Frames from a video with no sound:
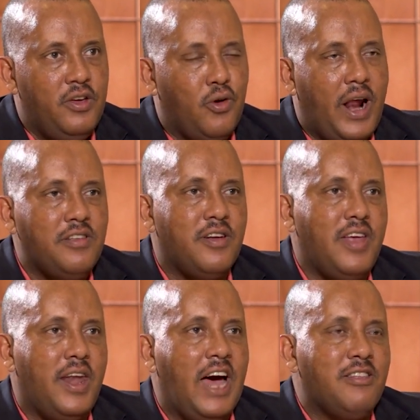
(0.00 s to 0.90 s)
So rather
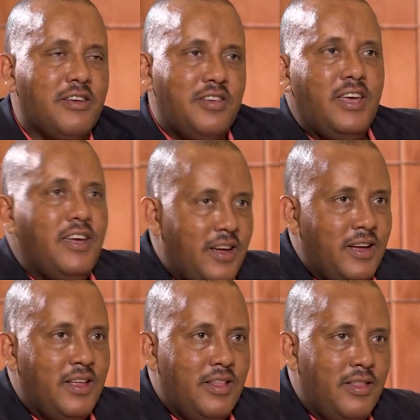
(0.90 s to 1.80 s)
than
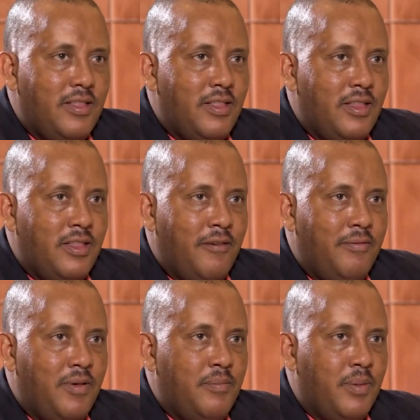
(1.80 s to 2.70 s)
addressing the,
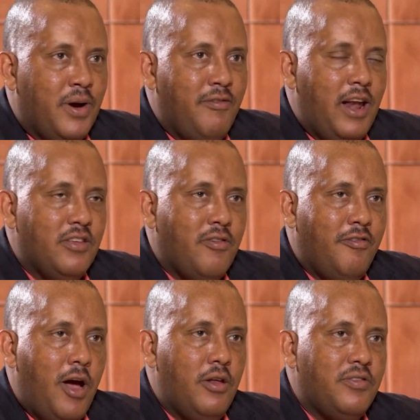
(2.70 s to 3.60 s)
the prevalence of
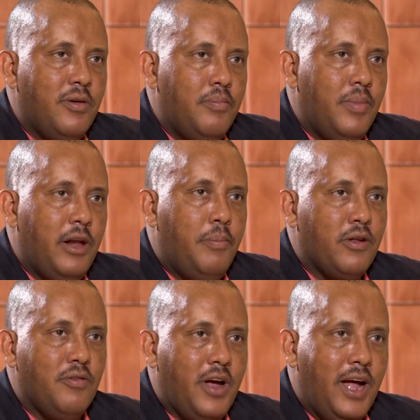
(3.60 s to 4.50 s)
violence in many
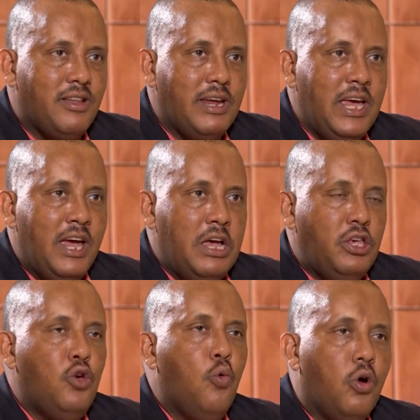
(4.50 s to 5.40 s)
parts of the country,
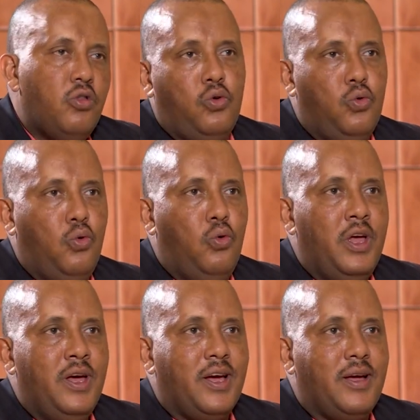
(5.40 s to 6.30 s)
you want to
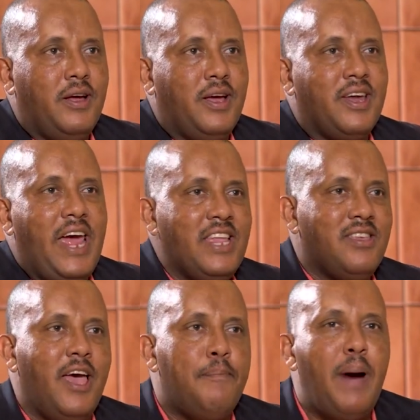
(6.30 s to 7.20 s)
create
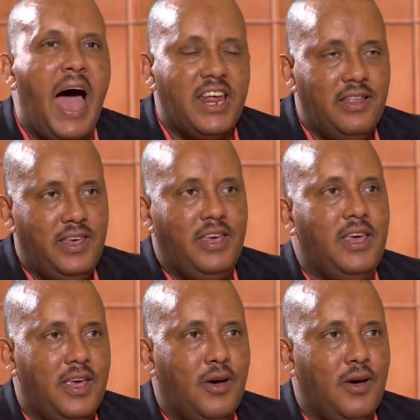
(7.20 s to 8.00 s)
a parity